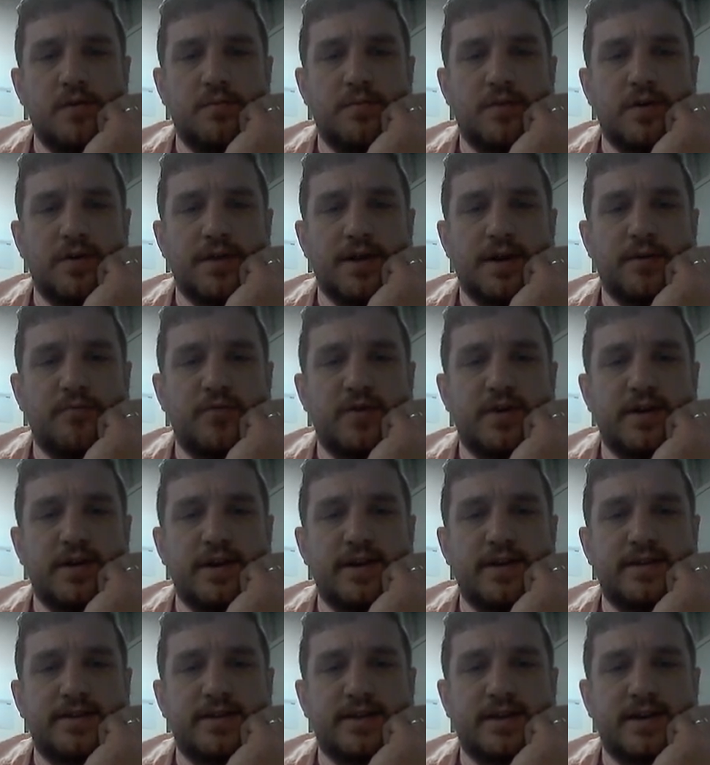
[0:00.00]
but then we
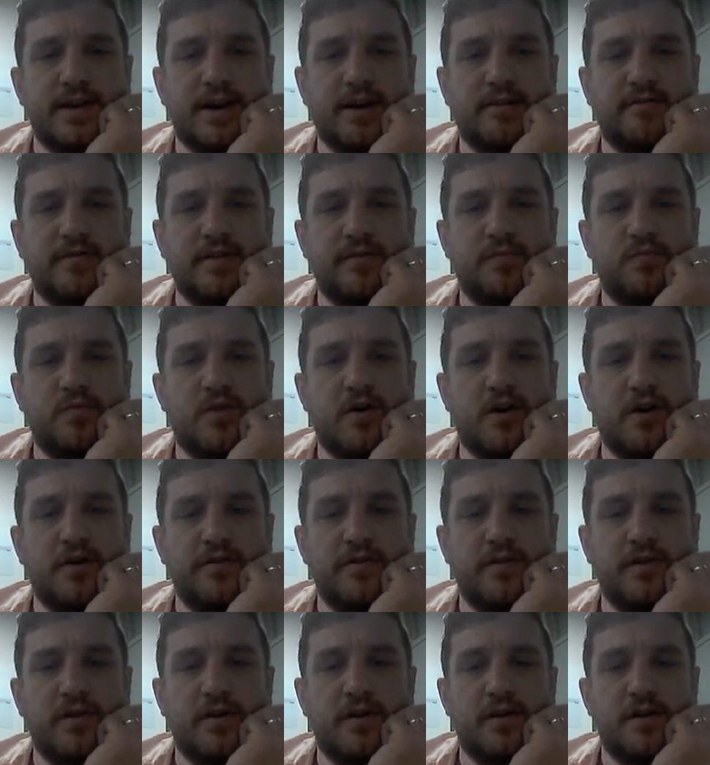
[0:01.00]
need to carry
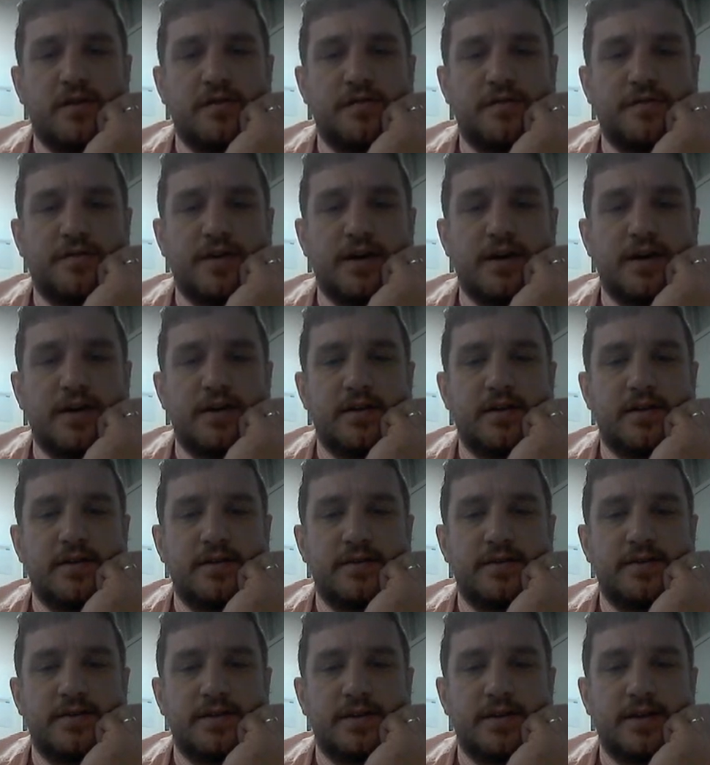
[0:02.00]
1 over
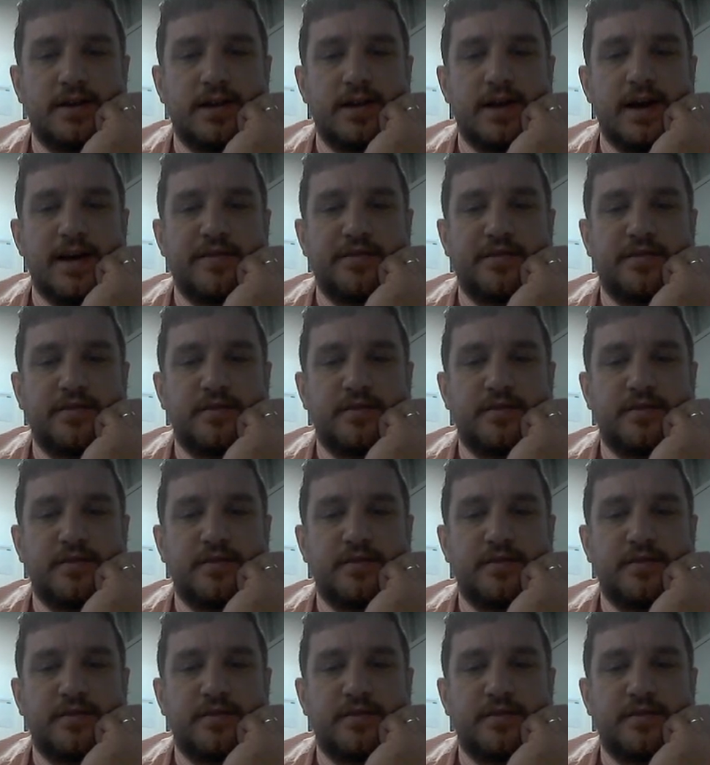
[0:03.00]
to the left.